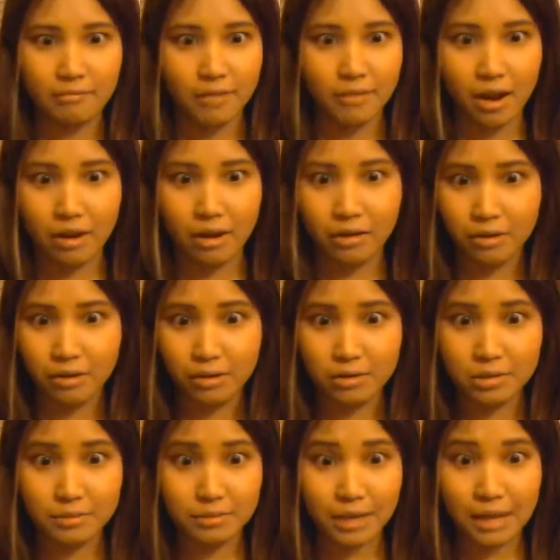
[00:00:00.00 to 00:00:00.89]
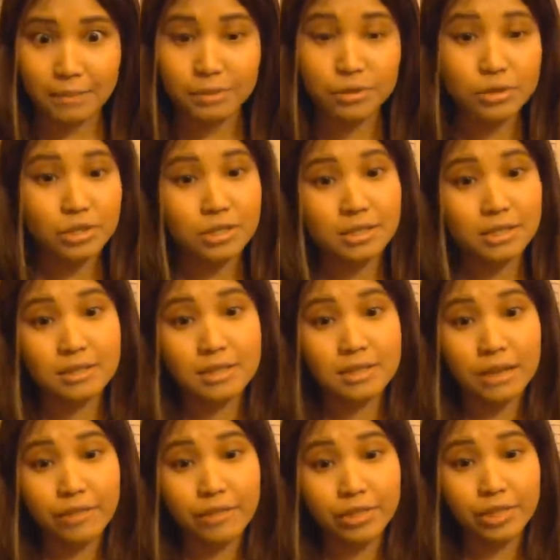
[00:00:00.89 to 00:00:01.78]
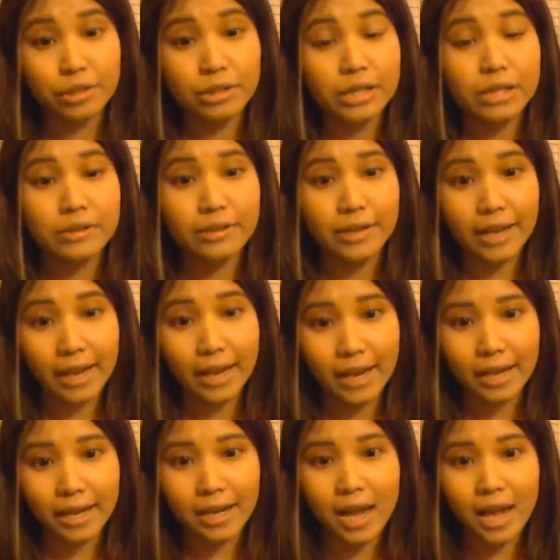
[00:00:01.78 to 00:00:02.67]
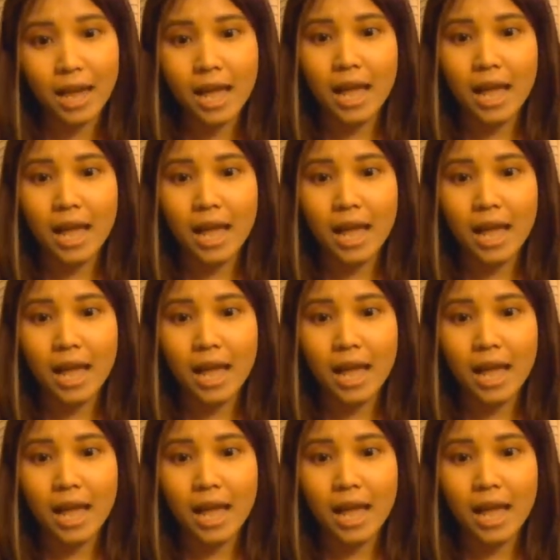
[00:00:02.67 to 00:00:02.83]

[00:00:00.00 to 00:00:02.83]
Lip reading: I don't know, sometimes usually 7:30 or 8.